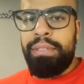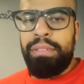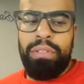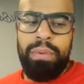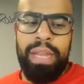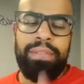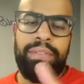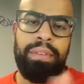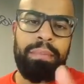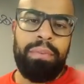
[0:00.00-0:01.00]
So you have to
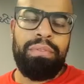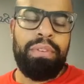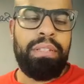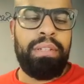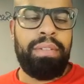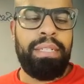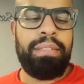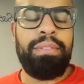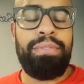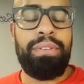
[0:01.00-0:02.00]
fit both criteria.
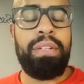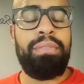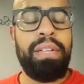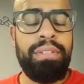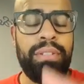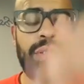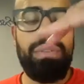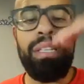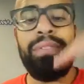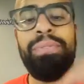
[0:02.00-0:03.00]
For
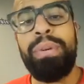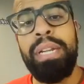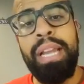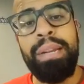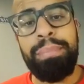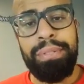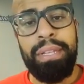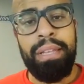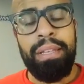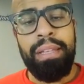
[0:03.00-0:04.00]
conventional, it's 49%